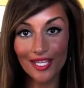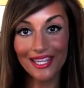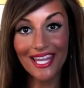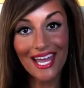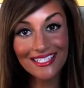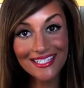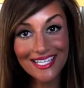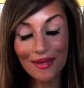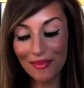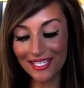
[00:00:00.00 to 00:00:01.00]
then
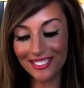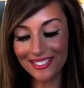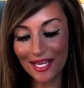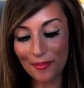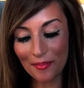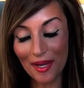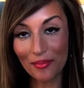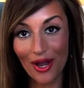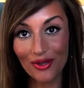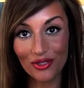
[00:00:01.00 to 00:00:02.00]
lastly, I'm gonna set my
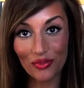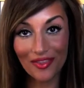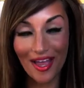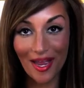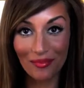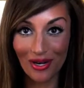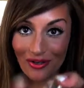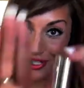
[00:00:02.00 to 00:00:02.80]
brows with eyebrow